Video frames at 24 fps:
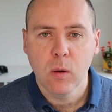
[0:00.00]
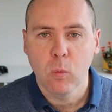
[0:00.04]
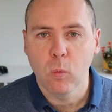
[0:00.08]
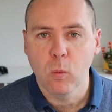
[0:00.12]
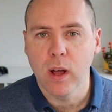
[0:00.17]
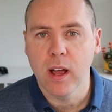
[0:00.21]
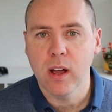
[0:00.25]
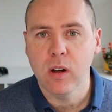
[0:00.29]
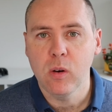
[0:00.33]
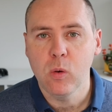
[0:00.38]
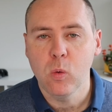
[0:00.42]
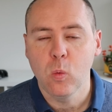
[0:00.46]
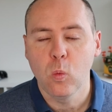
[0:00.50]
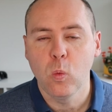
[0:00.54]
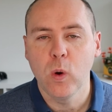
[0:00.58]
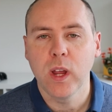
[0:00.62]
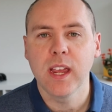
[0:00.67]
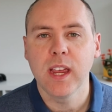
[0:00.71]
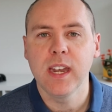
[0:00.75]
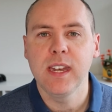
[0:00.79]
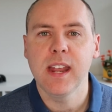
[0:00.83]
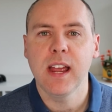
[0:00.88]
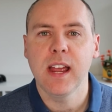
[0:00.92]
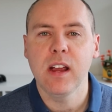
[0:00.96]
Well, we
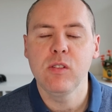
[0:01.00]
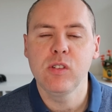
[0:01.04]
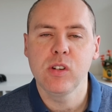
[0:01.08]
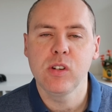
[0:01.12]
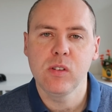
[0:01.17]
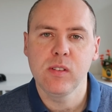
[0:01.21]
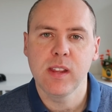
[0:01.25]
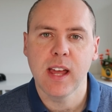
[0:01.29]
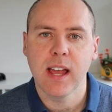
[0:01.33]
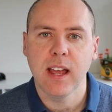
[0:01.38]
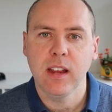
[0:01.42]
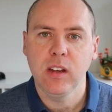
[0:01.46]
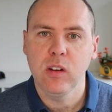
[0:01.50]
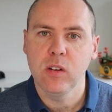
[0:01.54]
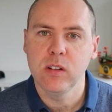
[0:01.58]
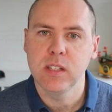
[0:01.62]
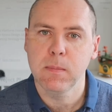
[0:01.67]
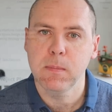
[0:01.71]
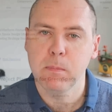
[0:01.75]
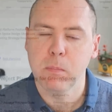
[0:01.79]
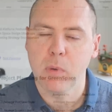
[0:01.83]
can now do that using